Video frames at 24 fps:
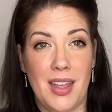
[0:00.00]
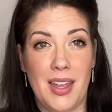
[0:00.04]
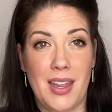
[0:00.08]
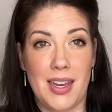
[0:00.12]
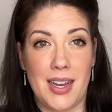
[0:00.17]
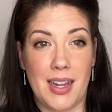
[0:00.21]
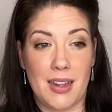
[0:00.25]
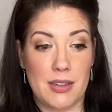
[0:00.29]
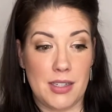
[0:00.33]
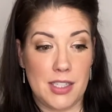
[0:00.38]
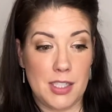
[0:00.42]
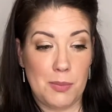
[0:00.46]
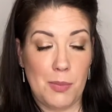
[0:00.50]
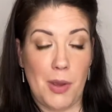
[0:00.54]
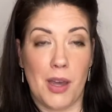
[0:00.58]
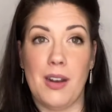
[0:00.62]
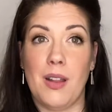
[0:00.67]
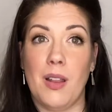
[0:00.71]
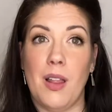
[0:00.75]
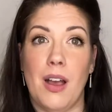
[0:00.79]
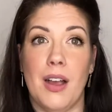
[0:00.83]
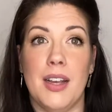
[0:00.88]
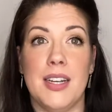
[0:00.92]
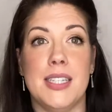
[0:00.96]
Now, this
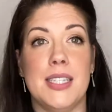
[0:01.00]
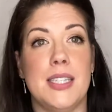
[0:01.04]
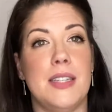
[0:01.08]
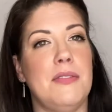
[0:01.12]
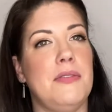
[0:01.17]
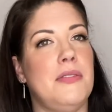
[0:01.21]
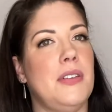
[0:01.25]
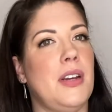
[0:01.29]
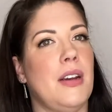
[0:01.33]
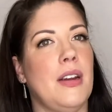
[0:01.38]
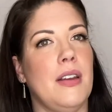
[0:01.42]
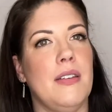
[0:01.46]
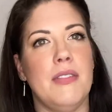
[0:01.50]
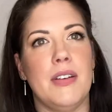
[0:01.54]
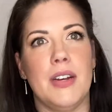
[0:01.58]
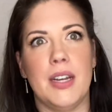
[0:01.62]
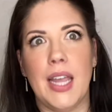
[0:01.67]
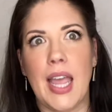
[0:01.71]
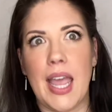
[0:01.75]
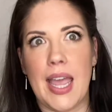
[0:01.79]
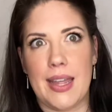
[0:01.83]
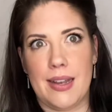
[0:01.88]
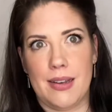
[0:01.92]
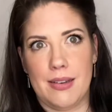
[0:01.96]
monologue is the very,
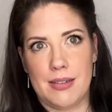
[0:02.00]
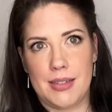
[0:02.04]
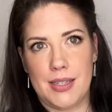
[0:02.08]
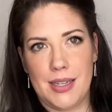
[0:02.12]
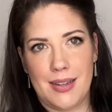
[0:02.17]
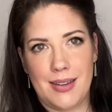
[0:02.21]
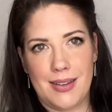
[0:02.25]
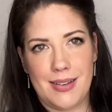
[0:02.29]
very end.